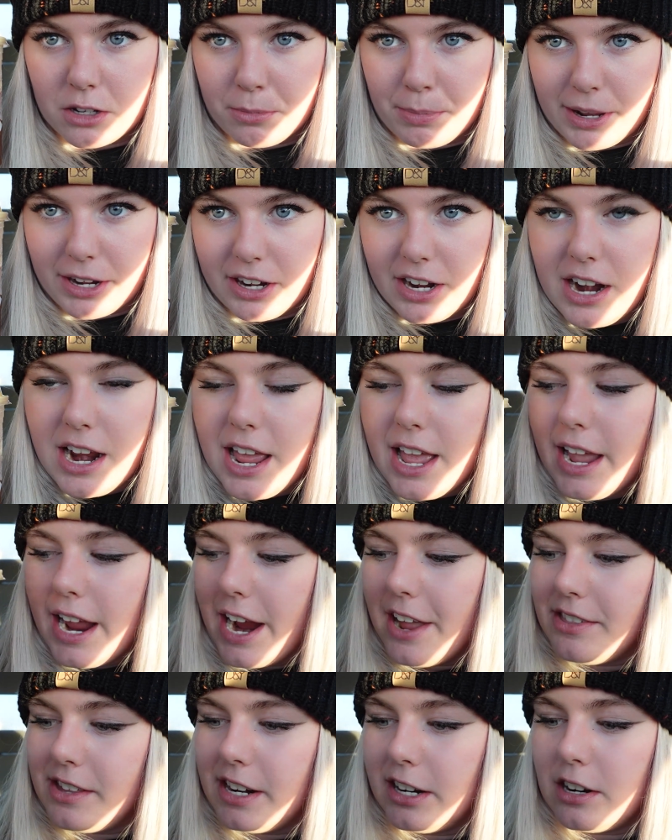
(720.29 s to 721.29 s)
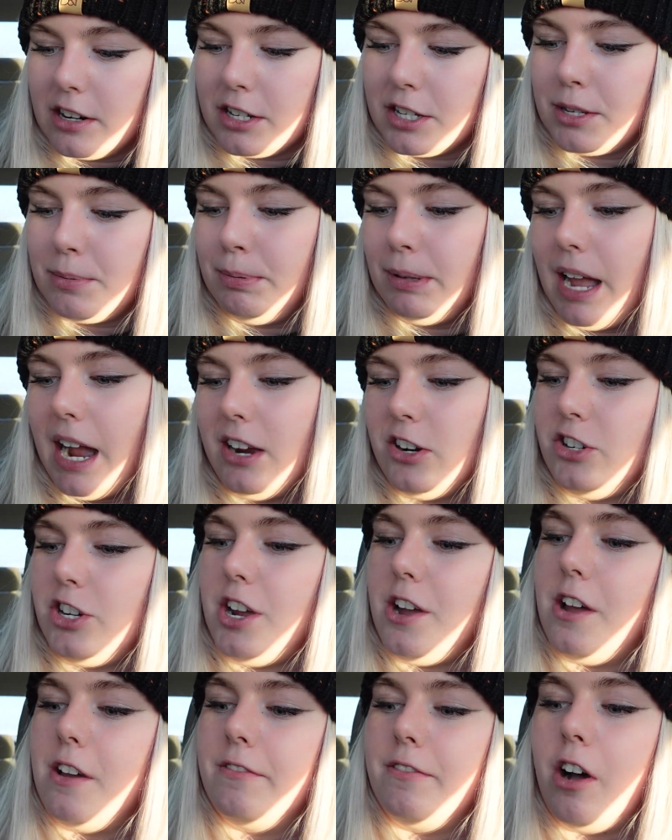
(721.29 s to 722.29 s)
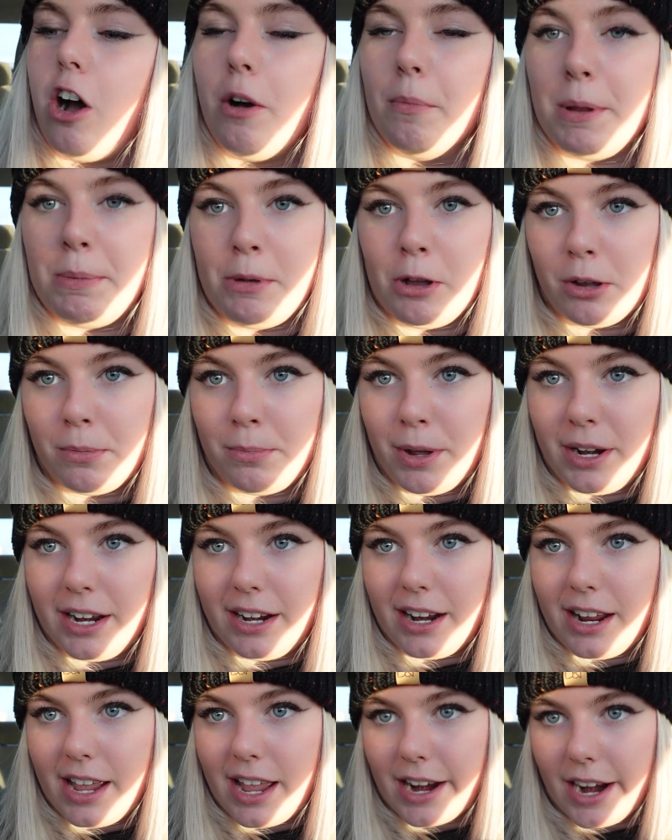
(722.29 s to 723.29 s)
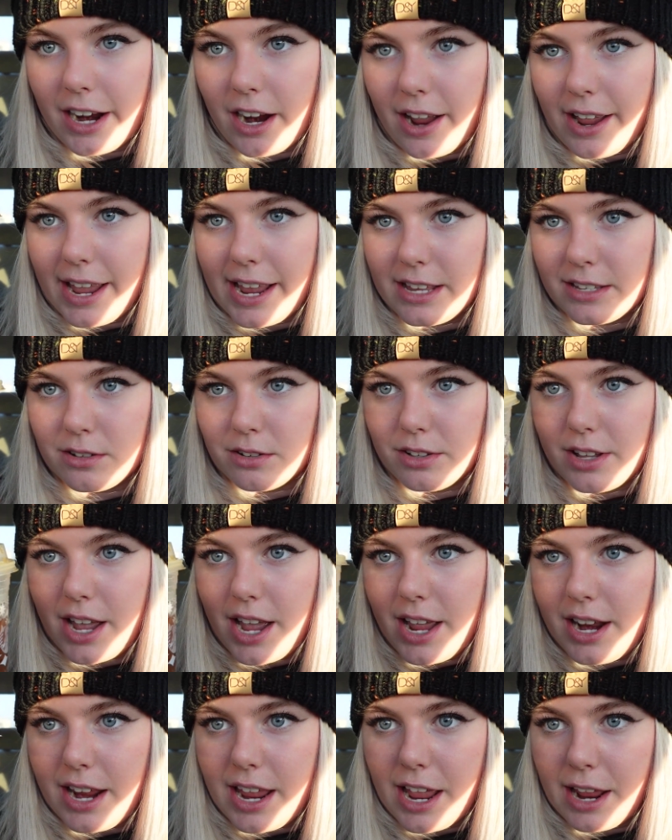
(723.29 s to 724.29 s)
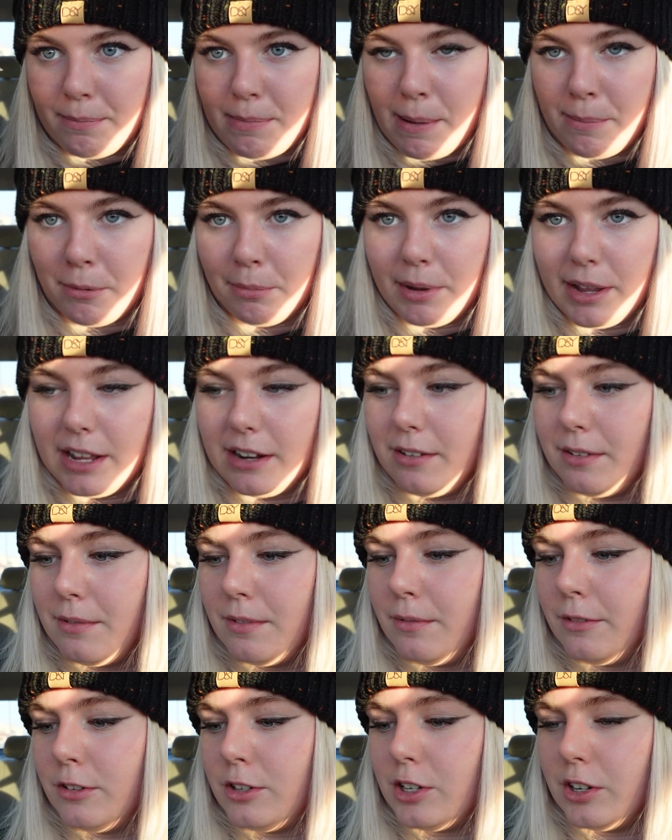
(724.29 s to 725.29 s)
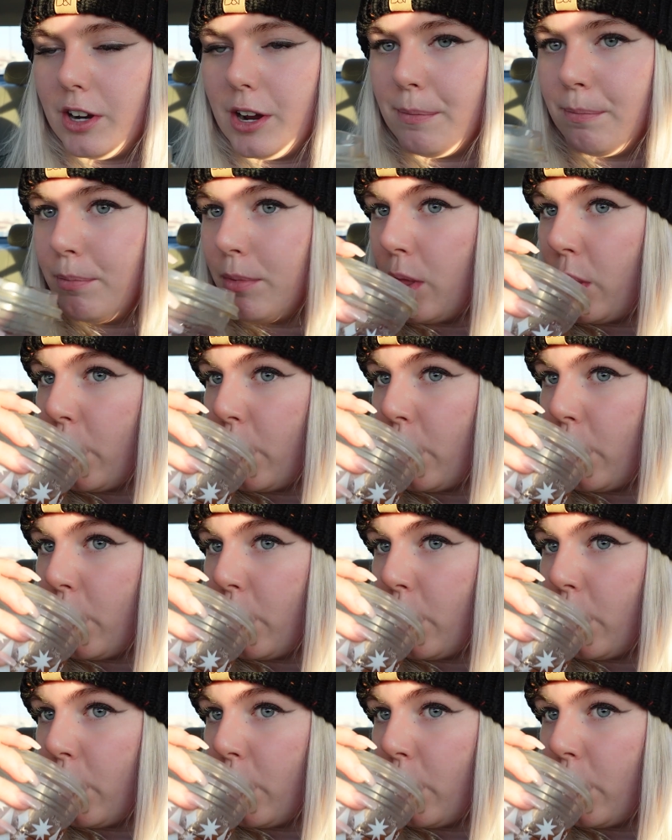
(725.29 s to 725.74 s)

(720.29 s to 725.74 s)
so bitter. And then I got a splash of almond milk put in it and I got hazelnut and peppermint syrup.